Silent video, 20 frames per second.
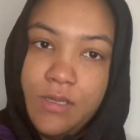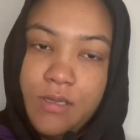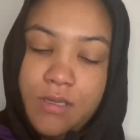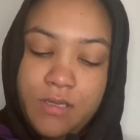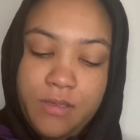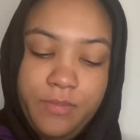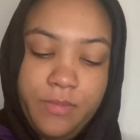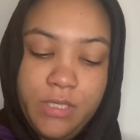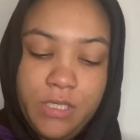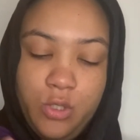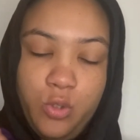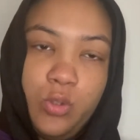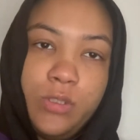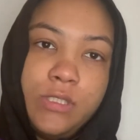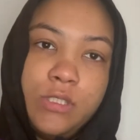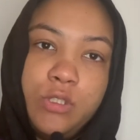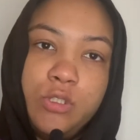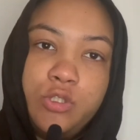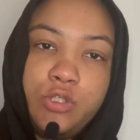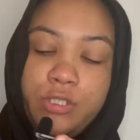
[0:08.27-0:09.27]
I'm going to
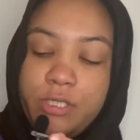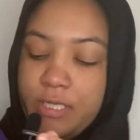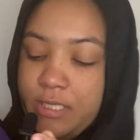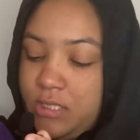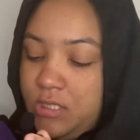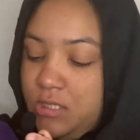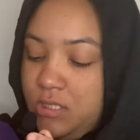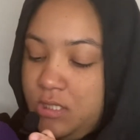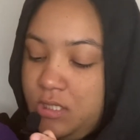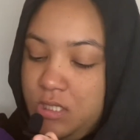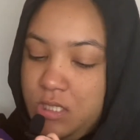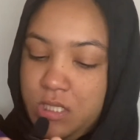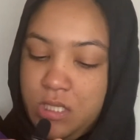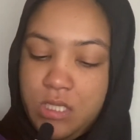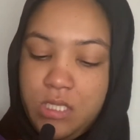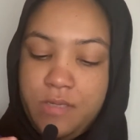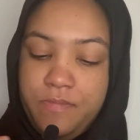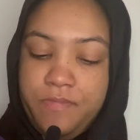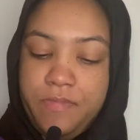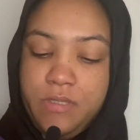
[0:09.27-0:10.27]
try to
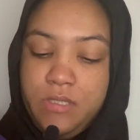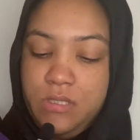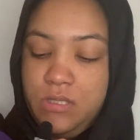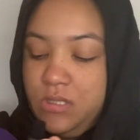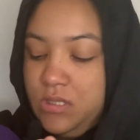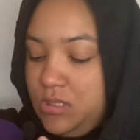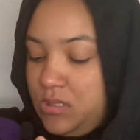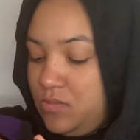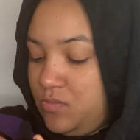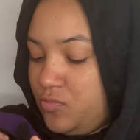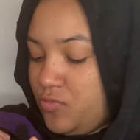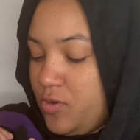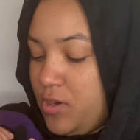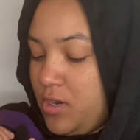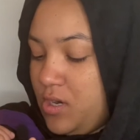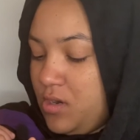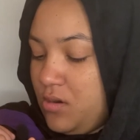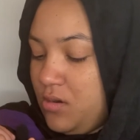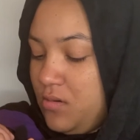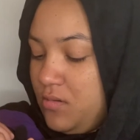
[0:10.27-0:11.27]
clip it
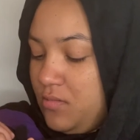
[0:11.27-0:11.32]
somewhere.